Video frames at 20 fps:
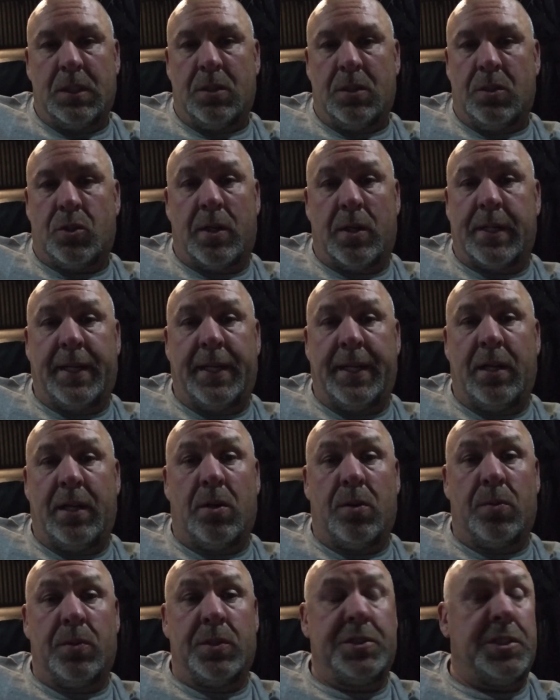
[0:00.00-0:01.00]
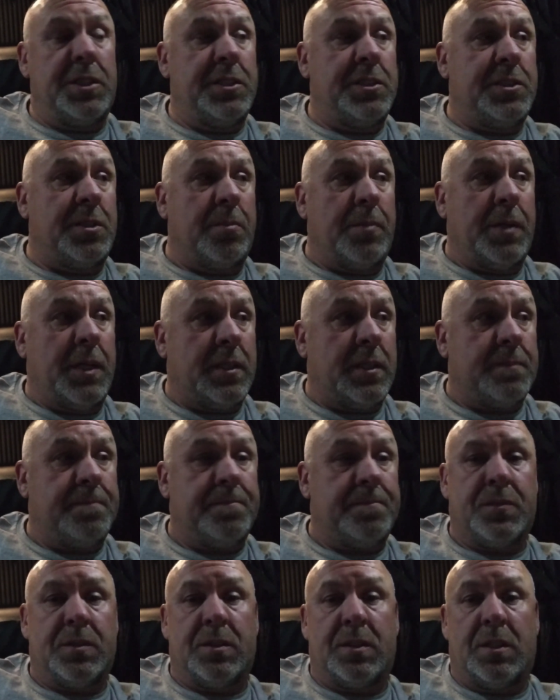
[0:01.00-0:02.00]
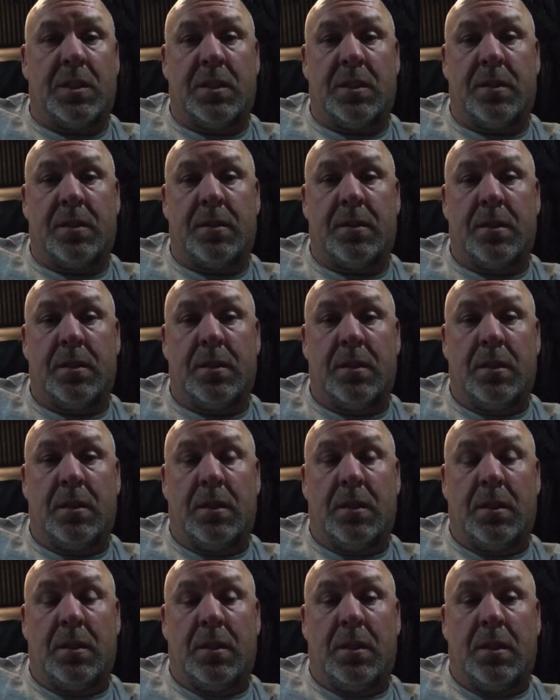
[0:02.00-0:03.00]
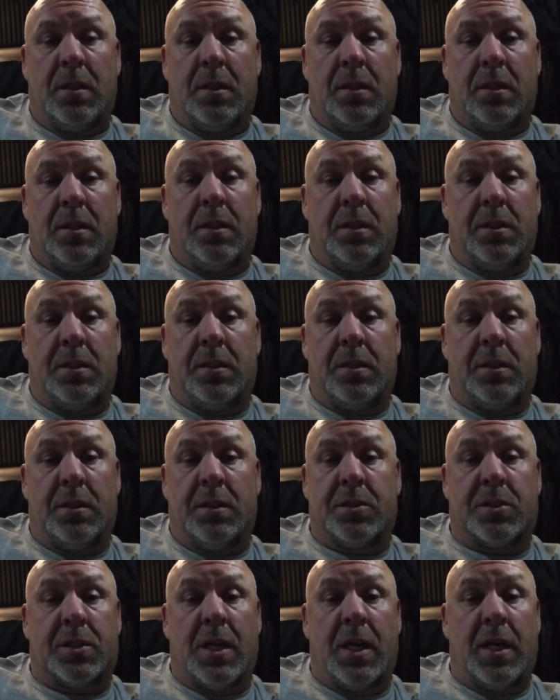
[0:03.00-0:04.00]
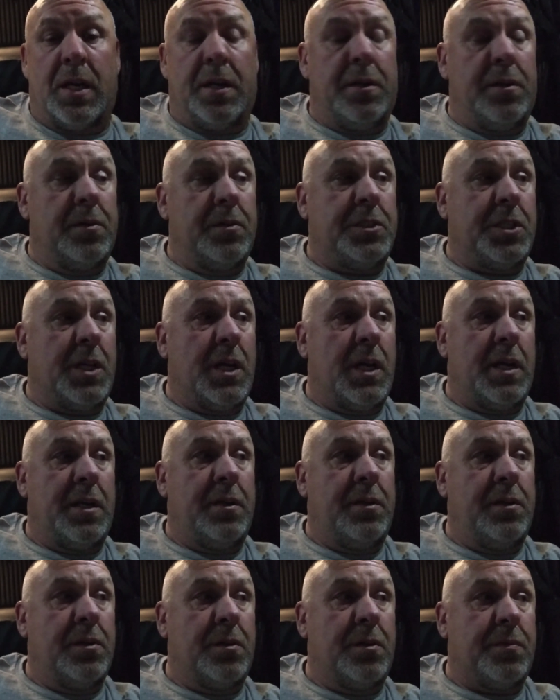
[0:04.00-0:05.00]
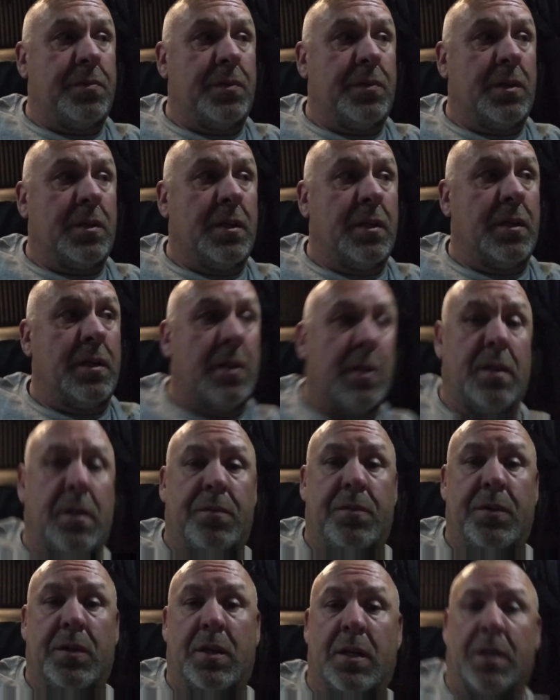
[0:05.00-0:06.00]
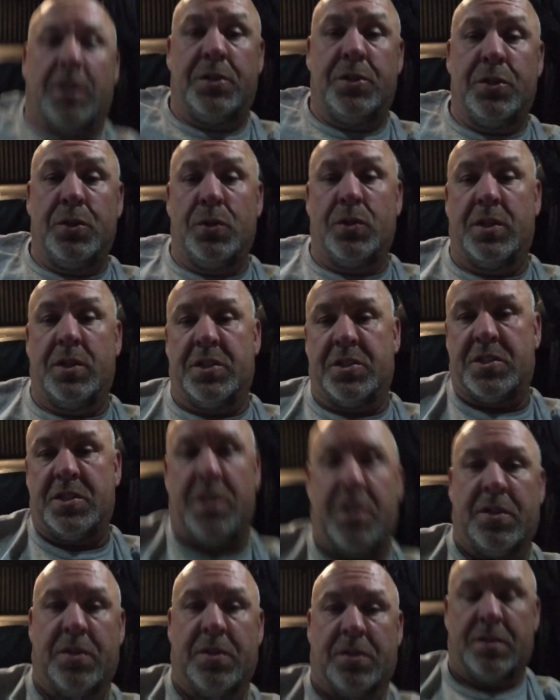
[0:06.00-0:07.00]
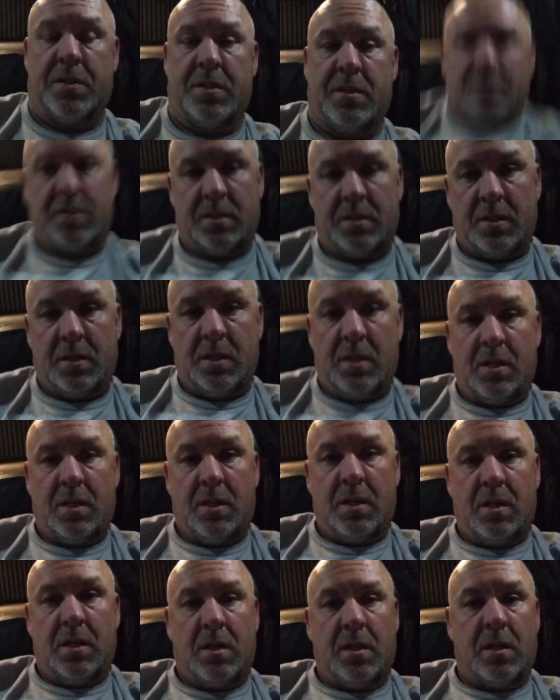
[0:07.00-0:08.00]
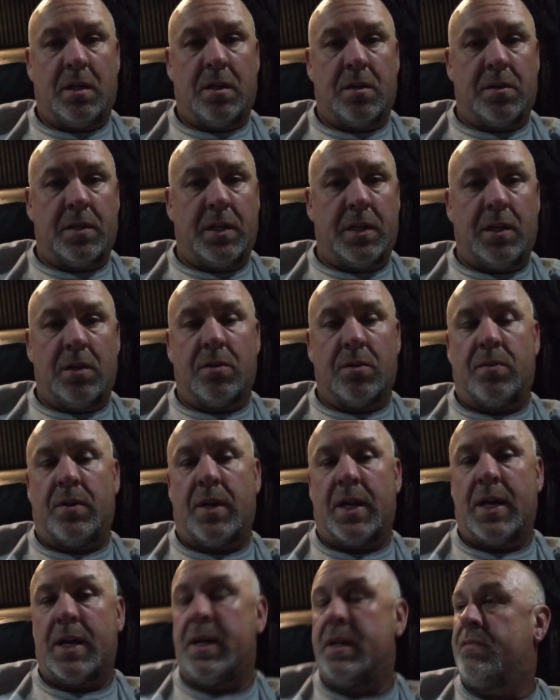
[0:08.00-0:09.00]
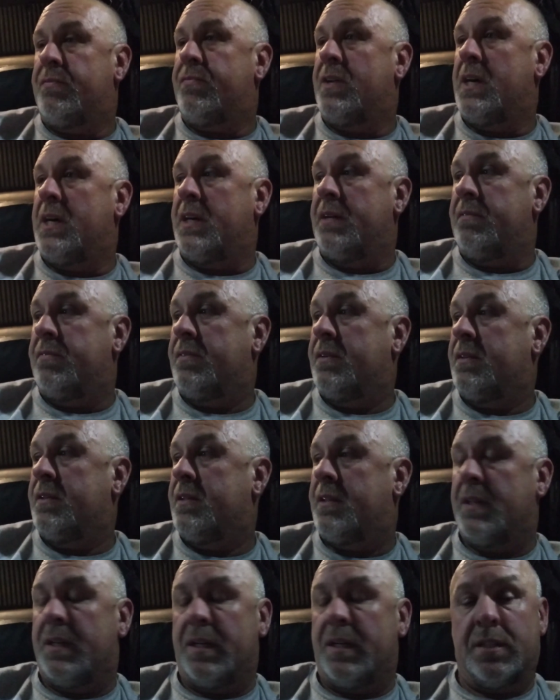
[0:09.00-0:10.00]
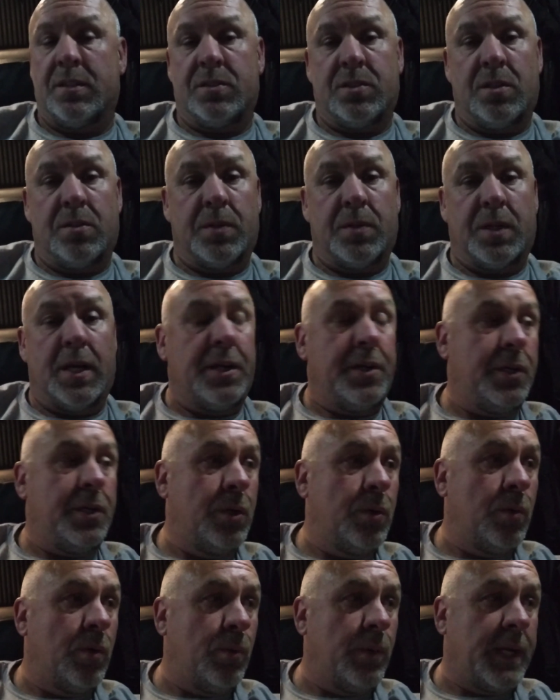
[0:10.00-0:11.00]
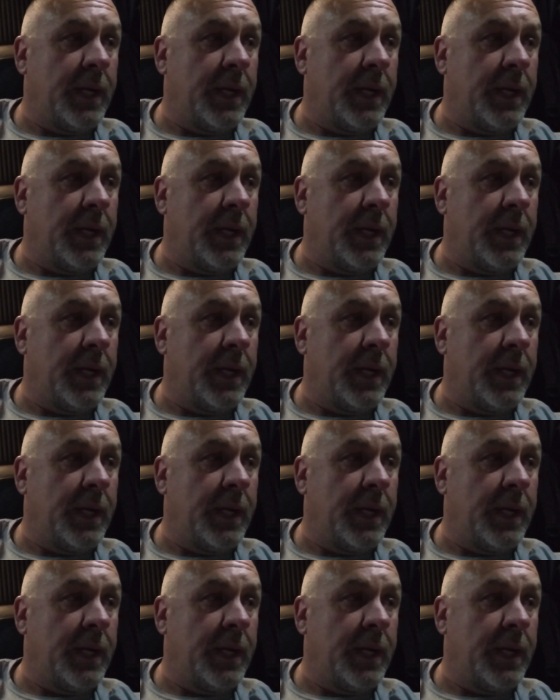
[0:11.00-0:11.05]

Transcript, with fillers: trucking ain't always easy, man. Uh, you, you just got to do what you got to do if you're gonna if you're gonna do this deal. You know, it ain't no nine to five thing. So we got to do what we